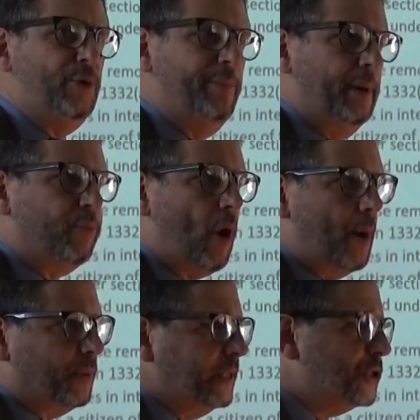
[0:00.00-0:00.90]
who have been
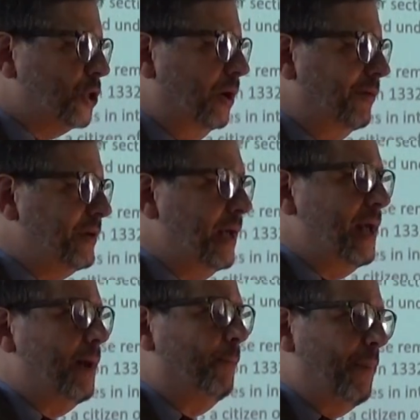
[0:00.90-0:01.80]
properly served
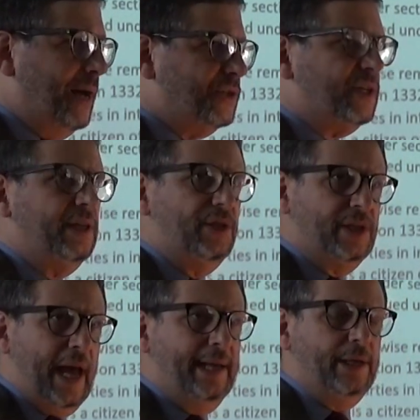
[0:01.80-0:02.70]
must
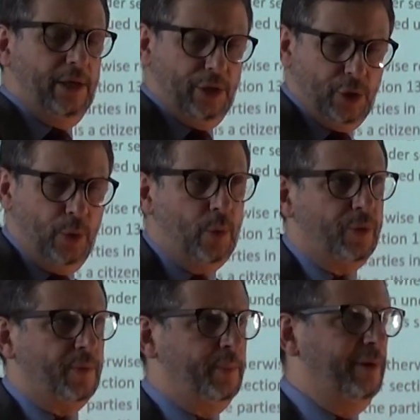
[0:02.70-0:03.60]
consent to
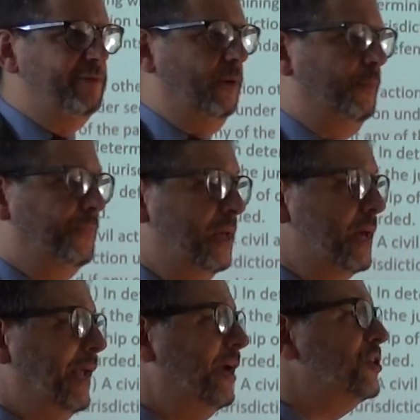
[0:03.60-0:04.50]
the removal.
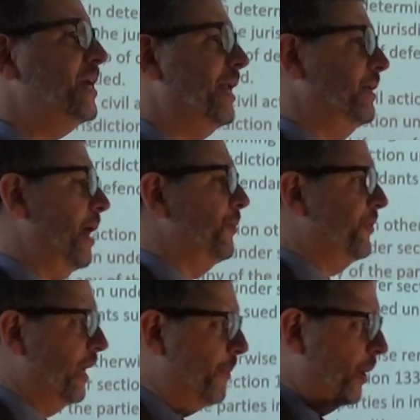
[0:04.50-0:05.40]
Here's yet another
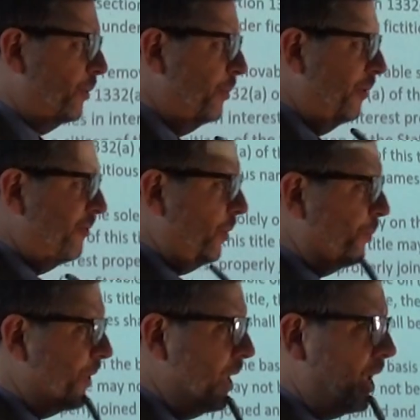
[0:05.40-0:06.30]
thing about removal.
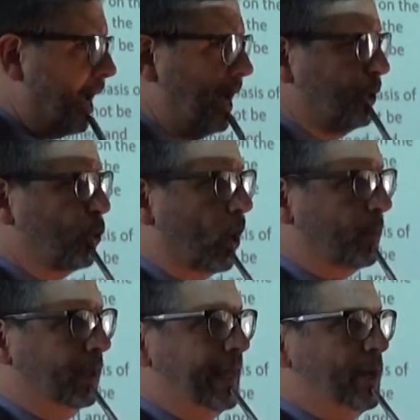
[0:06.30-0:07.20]

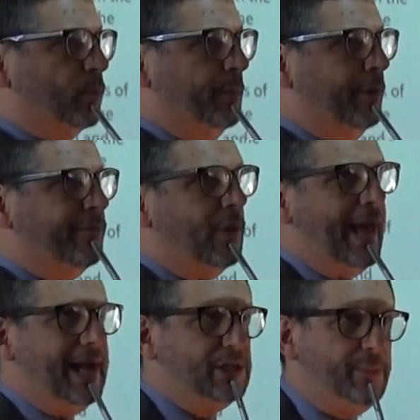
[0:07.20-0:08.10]
Normally, removal
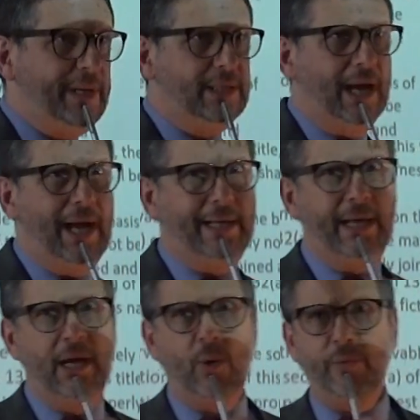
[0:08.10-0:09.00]
has to be done
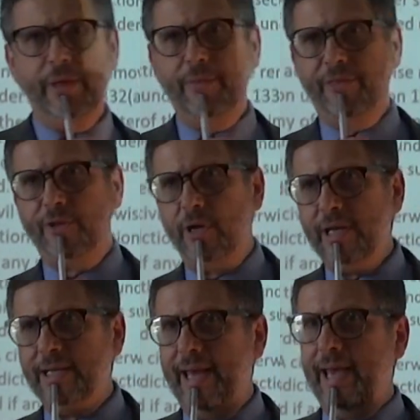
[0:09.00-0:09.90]
within
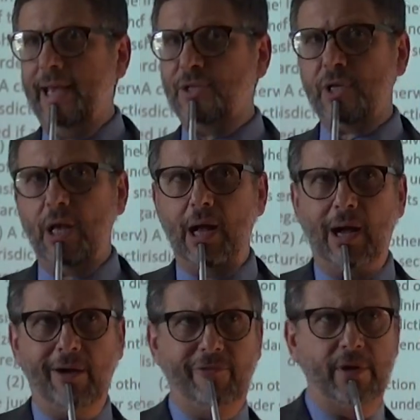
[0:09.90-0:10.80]
30 days
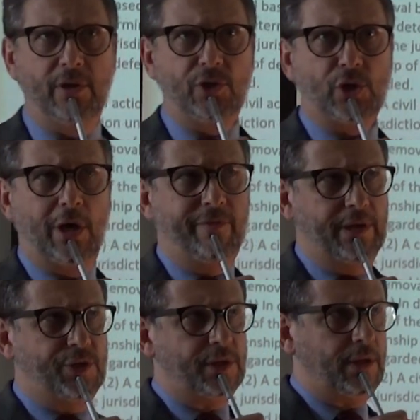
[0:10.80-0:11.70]
of
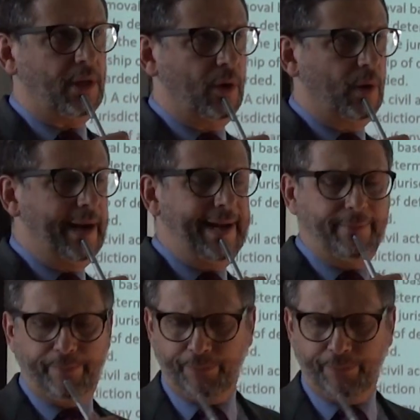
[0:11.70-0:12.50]
service. All right?